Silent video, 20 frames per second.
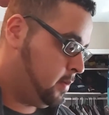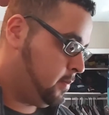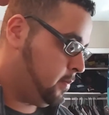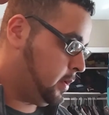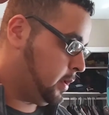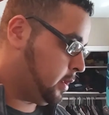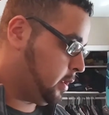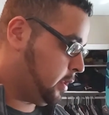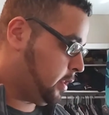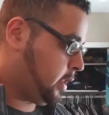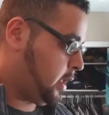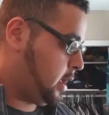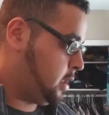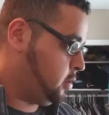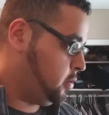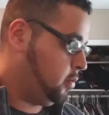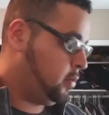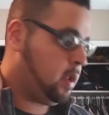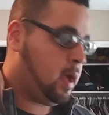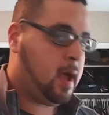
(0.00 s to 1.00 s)
because I
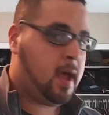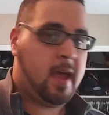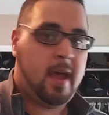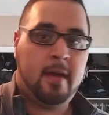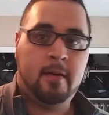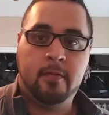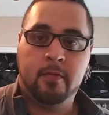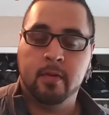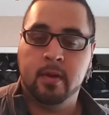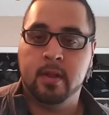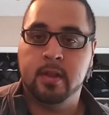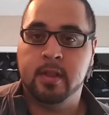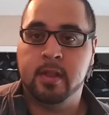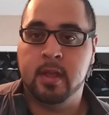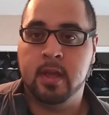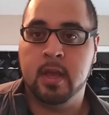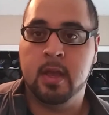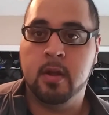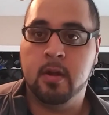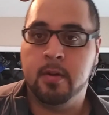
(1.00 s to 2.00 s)
do not have friends
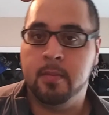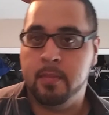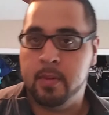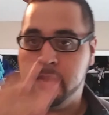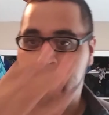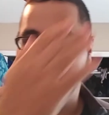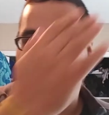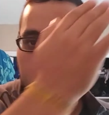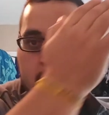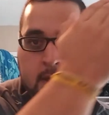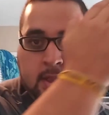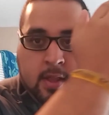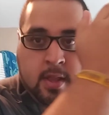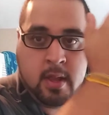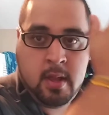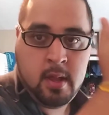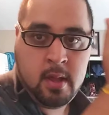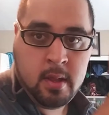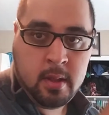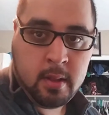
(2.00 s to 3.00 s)
here besides
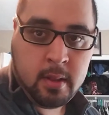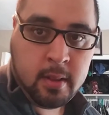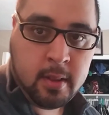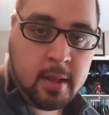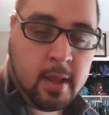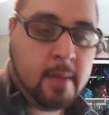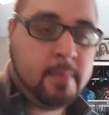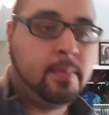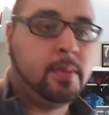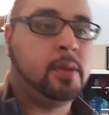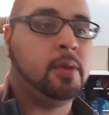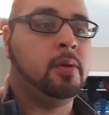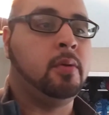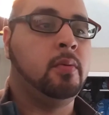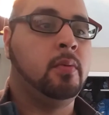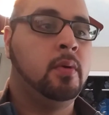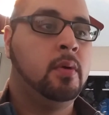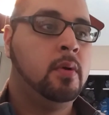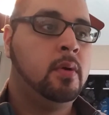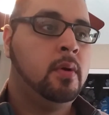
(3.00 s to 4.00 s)
them two.
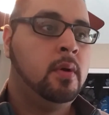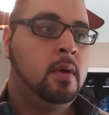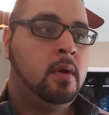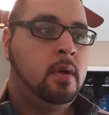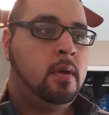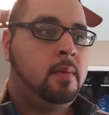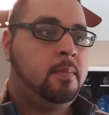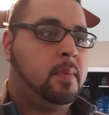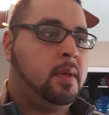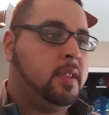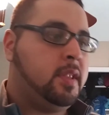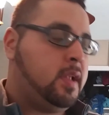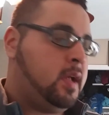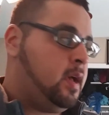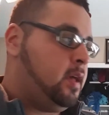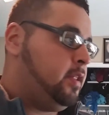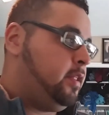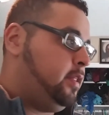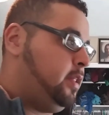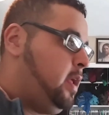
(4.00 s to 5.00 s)

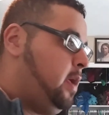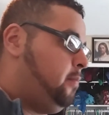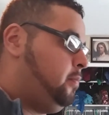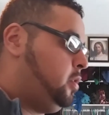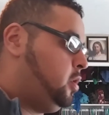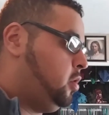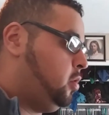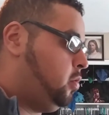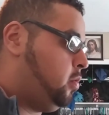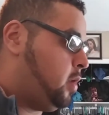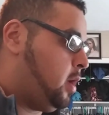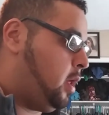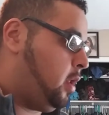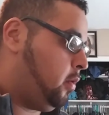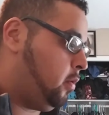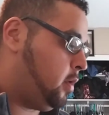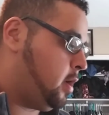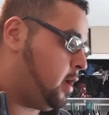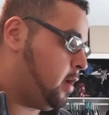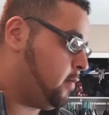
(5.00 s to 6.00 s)
Besides them two, I
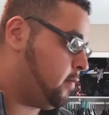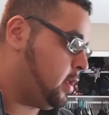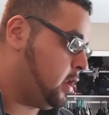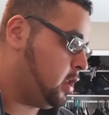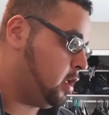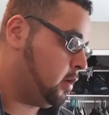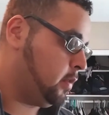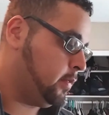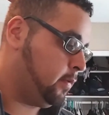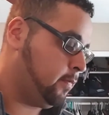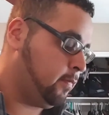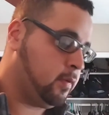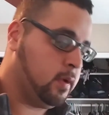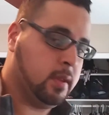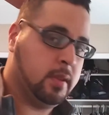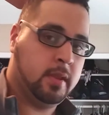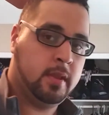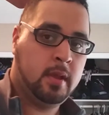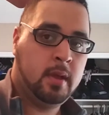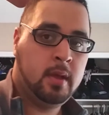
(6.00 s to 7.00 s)
don't have any other
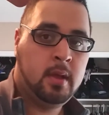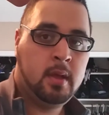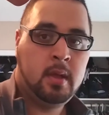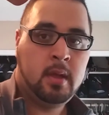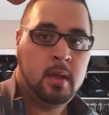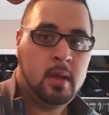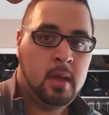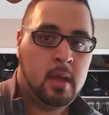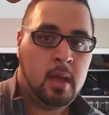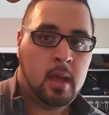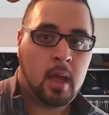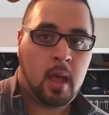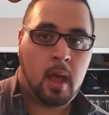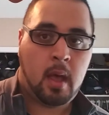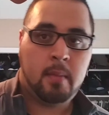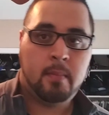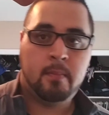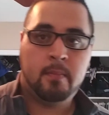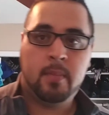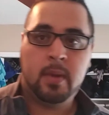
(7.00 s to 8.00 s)
friends.
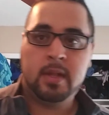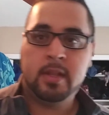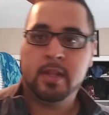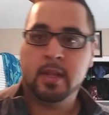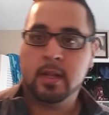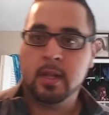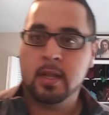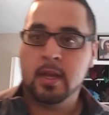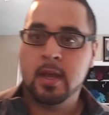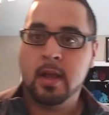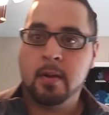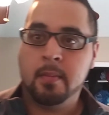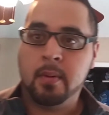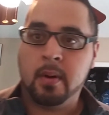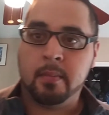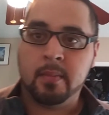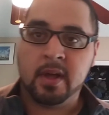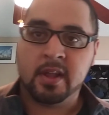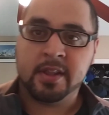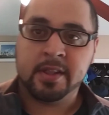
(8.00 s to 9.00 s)
I'm basically here by
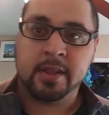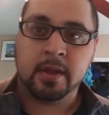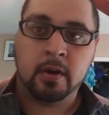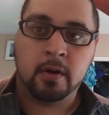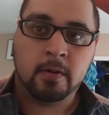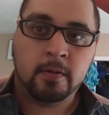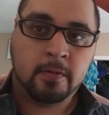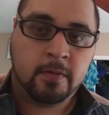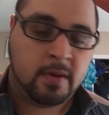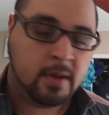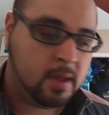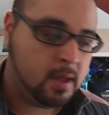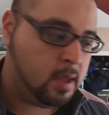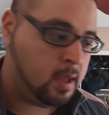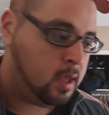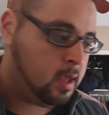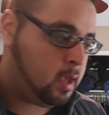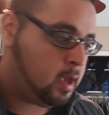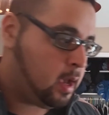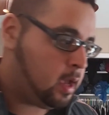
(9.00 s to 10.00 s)
myself.
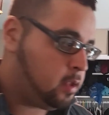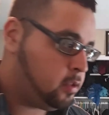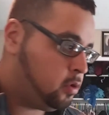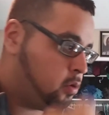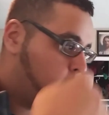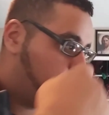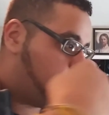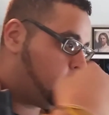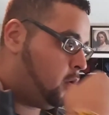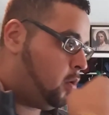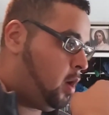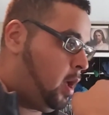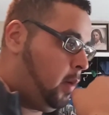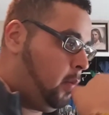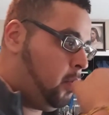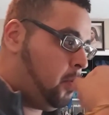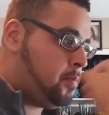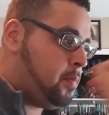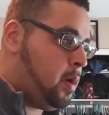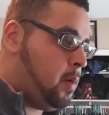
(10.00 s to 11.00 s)
I do go
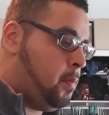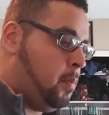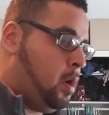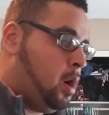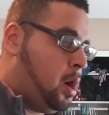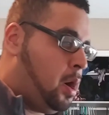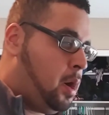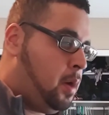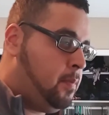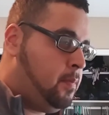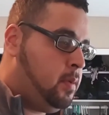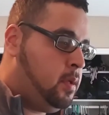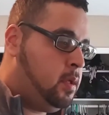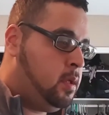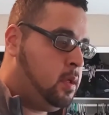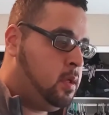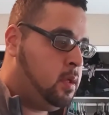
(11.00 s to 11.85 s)
out with my mom.